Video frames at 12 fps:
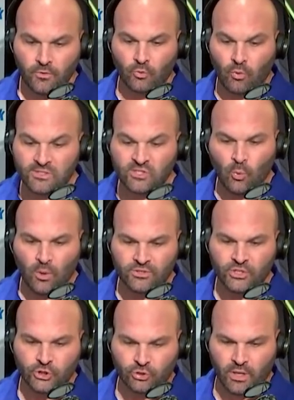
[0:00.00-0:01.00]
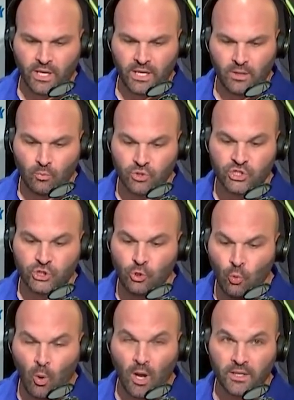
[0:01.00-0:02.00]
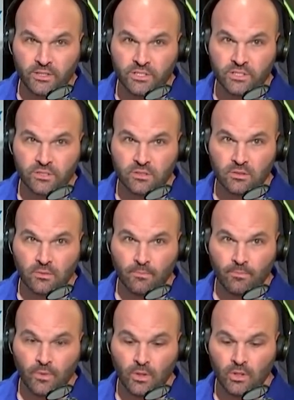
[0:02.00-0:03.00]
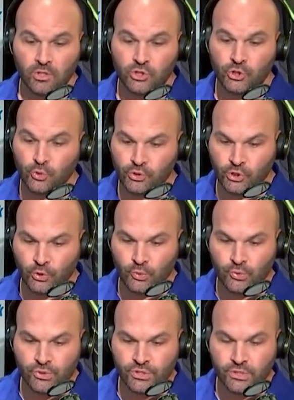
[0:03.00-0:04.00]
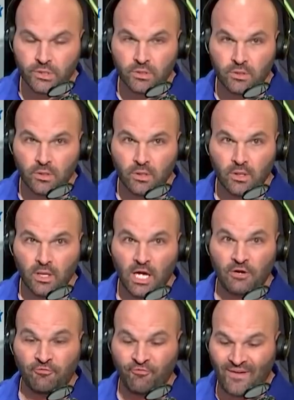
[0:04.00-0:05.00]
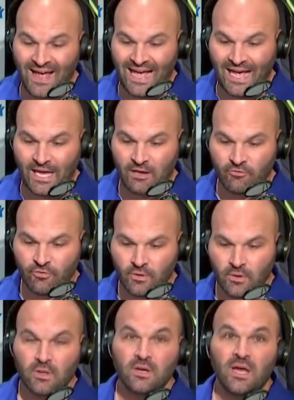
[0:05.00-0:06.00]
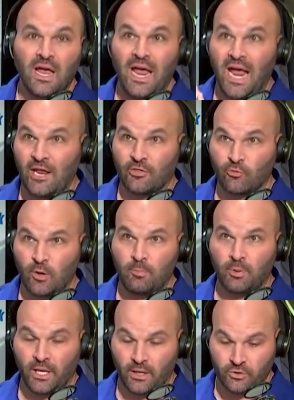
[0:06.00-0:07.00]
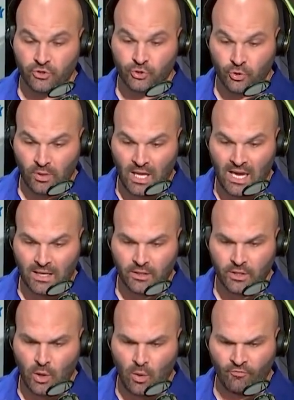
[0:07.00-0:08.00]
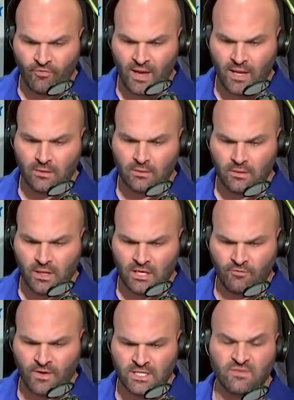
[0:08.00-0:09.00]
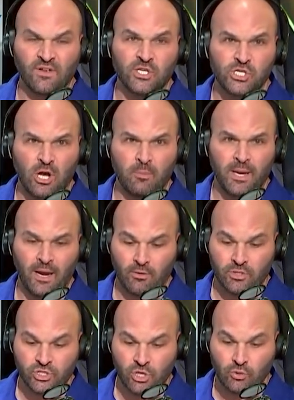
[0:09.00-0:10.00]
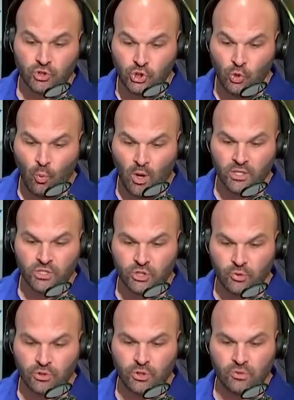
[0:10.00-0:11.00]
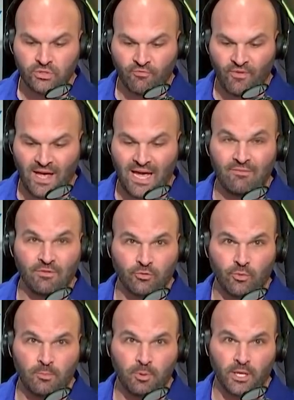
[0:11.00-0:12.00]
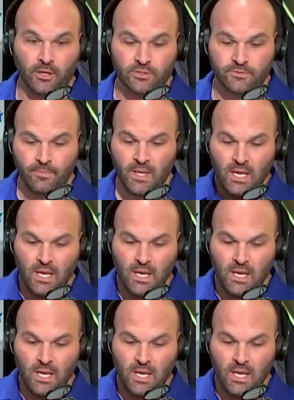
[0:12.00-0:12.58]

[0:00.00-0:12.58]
The Russell Wilson trade was two ones, two twos, a five, and three players. Drew Lock, Noah Fant, and defensive end Shelby Harris. So two ones, two twos, a five, and three players.